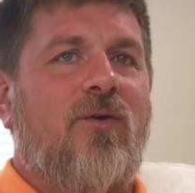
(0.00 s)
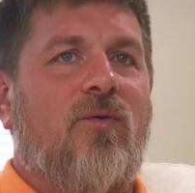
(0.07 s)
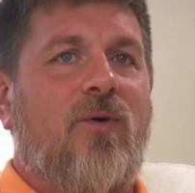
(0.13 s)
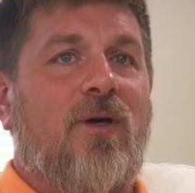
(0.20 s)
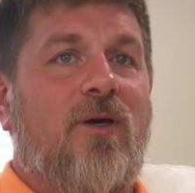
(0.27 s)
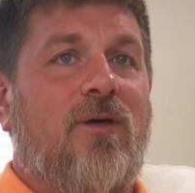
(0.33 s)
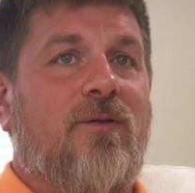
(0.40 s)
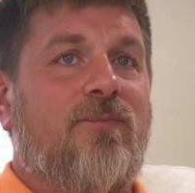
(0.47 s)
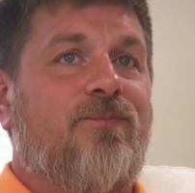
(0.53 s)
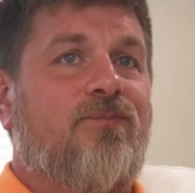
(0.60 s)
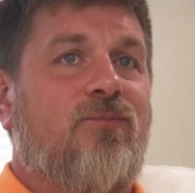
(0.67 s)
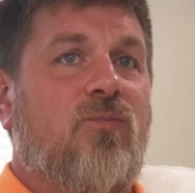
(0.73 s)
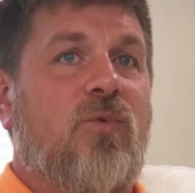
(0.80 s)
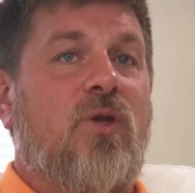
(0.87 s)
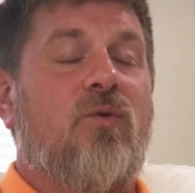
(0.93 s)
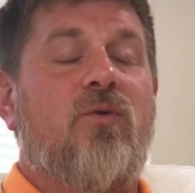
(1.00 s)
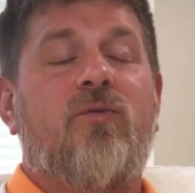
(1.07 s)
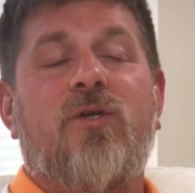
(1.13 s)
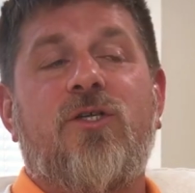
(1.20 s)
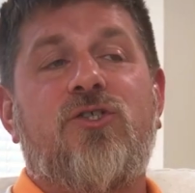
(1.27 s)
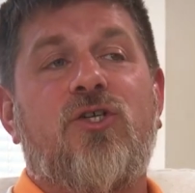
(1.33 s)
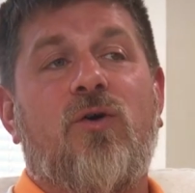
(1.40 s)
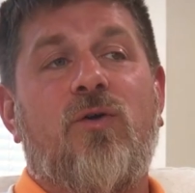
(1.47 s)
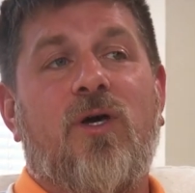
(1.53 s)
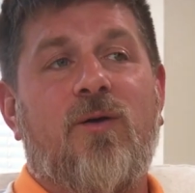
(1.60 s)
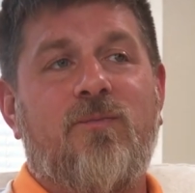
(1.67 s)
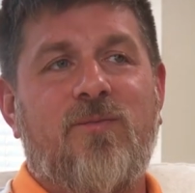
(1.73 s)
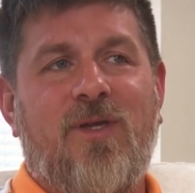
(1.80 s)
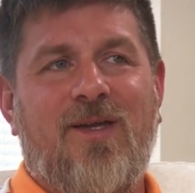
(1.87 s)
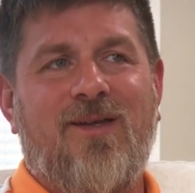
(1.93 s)
Well, no one really showed up.
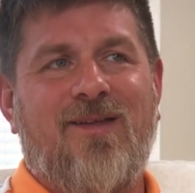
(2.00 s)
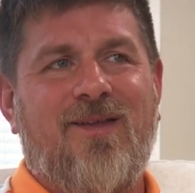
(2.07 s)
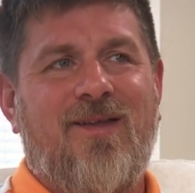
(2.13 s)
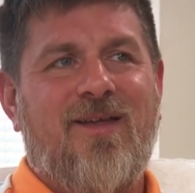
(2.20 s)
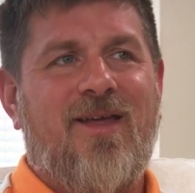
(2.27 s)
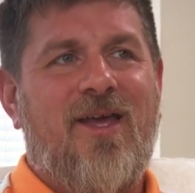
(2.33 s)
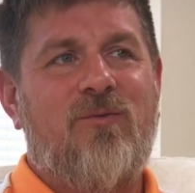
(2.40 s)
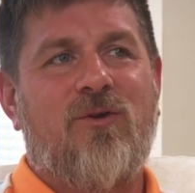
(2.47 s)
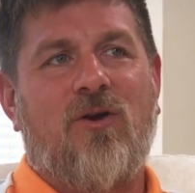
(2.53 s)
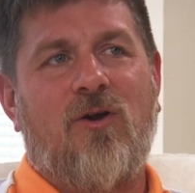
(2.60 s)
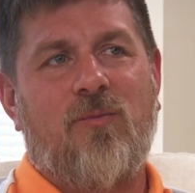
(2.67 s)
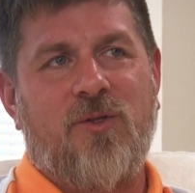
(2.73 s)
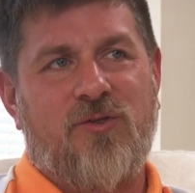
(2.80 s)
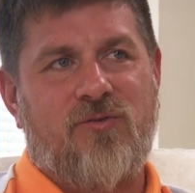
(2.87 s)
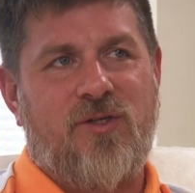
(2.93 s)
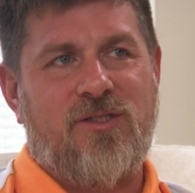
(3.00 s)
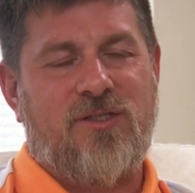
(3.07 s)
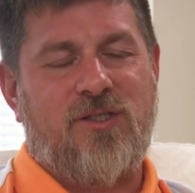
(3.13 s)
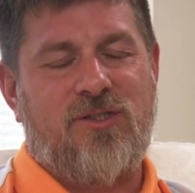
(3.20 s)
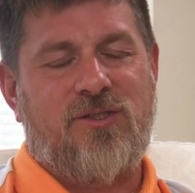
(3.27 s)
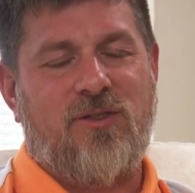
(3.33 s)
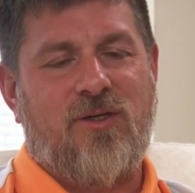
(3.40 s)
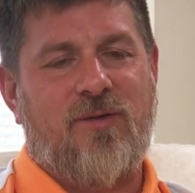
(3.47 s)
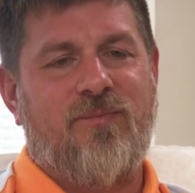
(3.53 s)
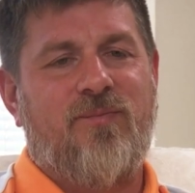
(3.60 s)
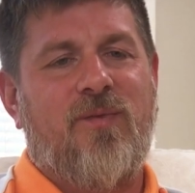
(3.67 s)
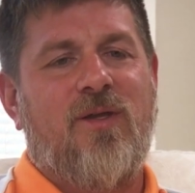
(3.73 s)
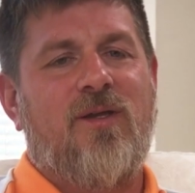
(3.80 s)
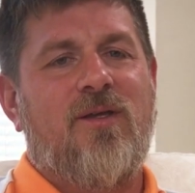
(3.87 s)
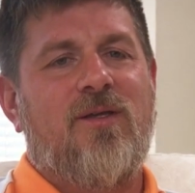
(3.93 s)
Even our homeless friends didn't show up.
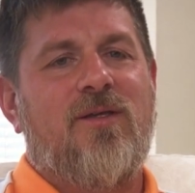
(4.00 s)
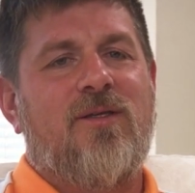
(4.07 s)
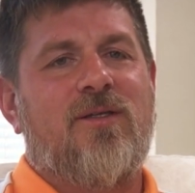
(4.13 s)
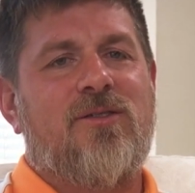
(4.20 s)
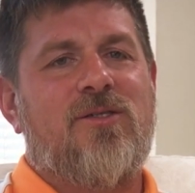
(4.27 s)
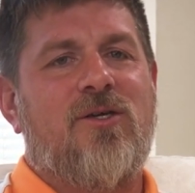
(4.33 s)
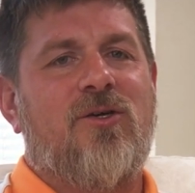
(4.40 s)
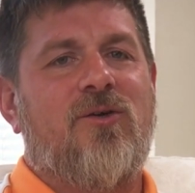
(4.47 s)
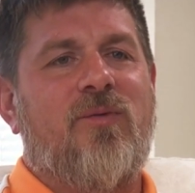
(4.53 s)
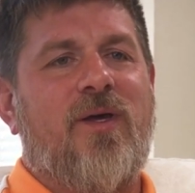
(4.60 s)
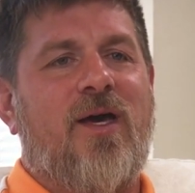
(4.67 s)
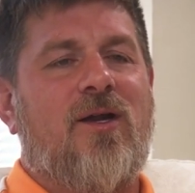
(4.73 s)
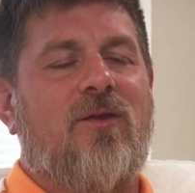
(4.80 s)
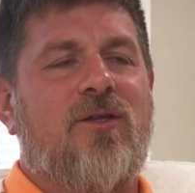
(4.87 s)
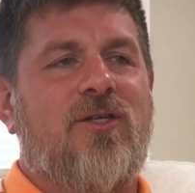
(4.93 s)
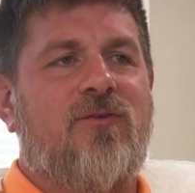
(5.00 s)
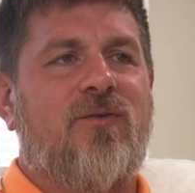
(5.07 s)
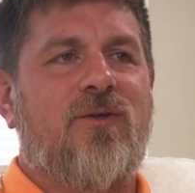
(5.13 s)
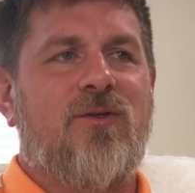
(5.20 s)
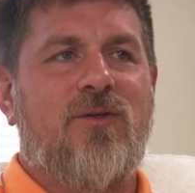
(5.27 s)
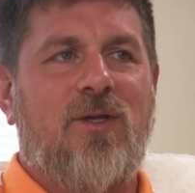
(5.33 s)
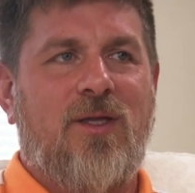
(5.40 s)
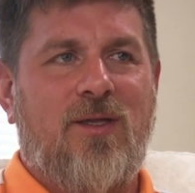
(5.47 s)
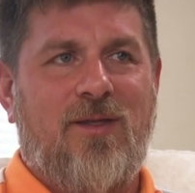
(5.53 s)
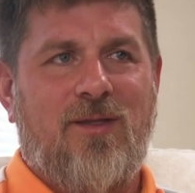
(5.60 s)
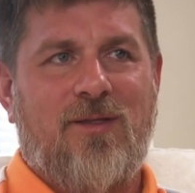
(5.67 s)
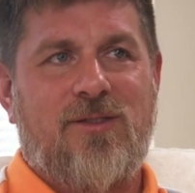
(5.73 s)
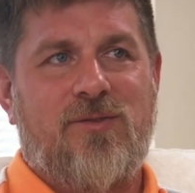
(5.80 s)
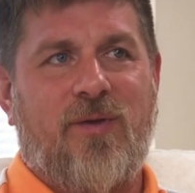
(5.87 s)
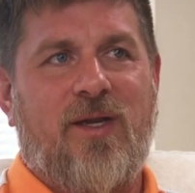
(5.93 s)
So we had all this food,
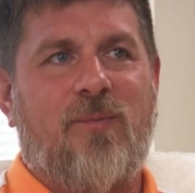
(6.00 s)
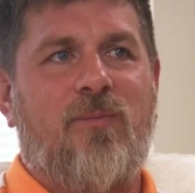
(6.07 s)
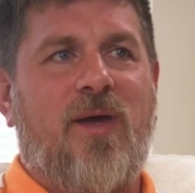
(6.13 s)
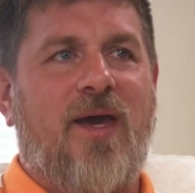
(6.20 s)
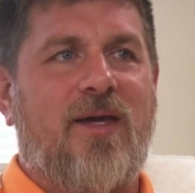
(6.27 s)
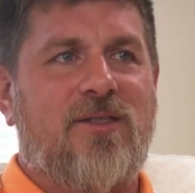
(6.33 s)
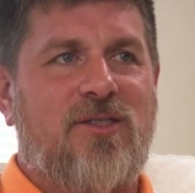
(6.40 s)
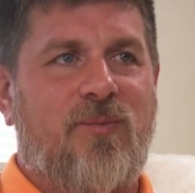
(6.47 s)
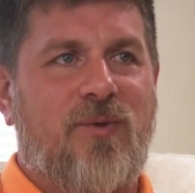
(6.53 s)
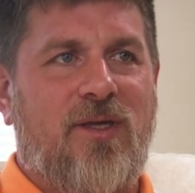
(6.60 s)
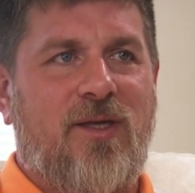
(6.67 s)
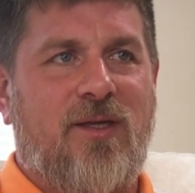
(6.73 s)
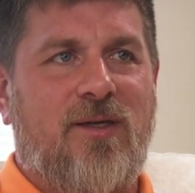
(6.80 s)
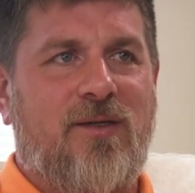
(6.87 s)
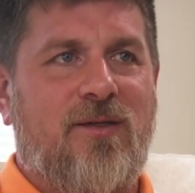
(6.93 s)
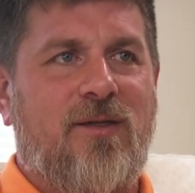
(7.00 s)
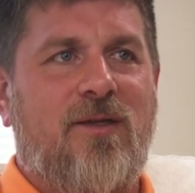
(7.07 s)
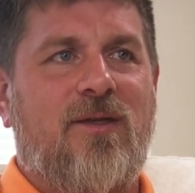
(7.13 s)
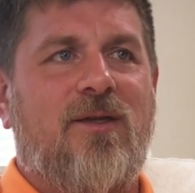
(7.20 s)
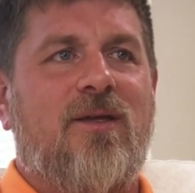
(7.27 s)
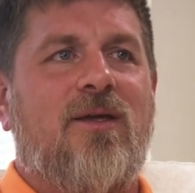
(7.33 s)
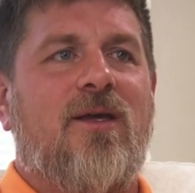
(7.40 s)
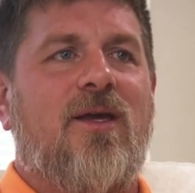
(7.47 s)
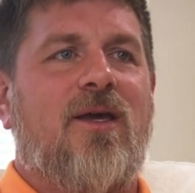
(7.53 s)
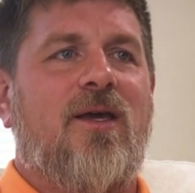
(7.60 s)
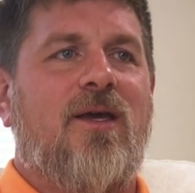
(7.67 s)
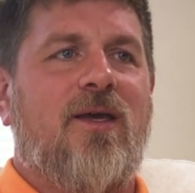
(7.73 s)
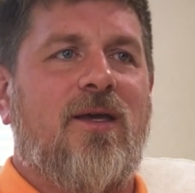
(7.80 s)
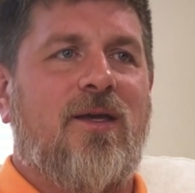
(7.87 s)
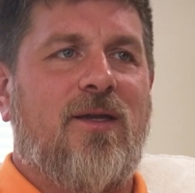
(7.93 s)
so we had to package up again
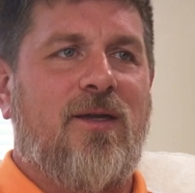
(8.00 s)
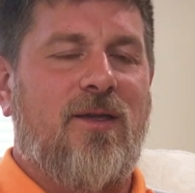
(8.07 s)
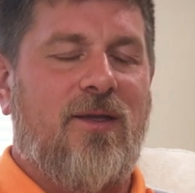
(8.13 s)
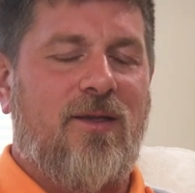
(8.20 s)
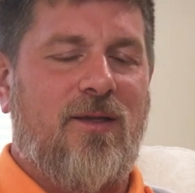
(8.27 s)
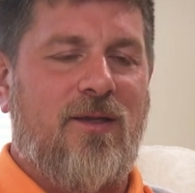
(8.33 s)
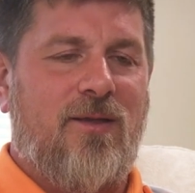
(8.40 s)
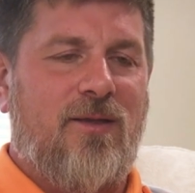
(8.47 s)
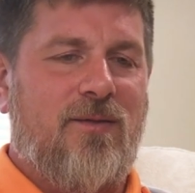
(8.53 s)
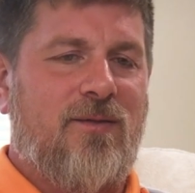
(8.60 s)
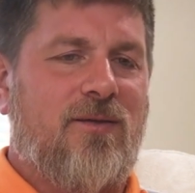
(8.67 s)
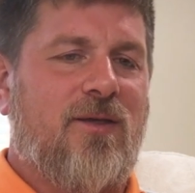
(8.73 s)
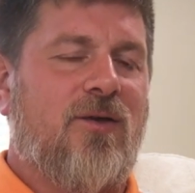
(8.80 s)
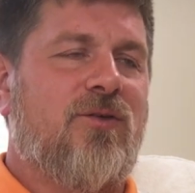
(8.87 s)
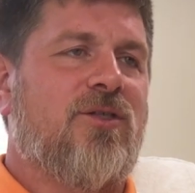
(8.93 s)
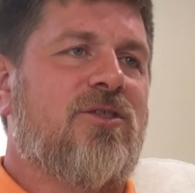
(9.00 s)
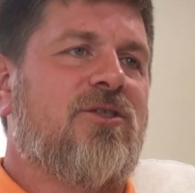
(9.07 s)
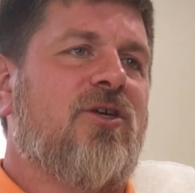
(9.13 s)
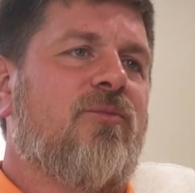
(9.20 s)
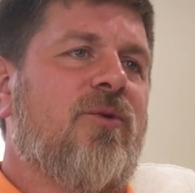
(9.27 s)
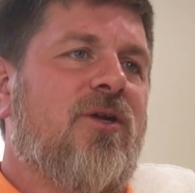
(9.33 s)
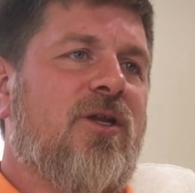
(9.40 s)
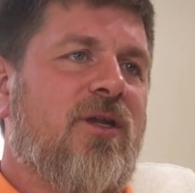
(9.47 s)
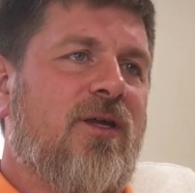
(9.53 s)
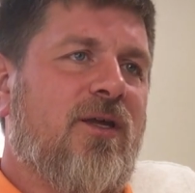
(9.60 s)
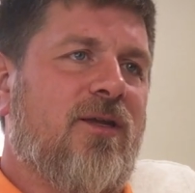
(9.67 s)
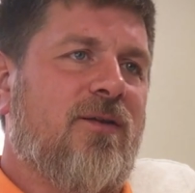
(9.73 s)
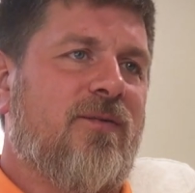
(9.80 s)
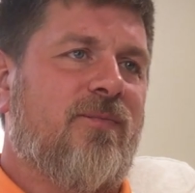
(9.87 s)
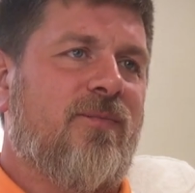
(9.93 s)
and go distribute it
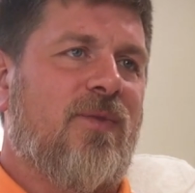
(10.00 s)
again.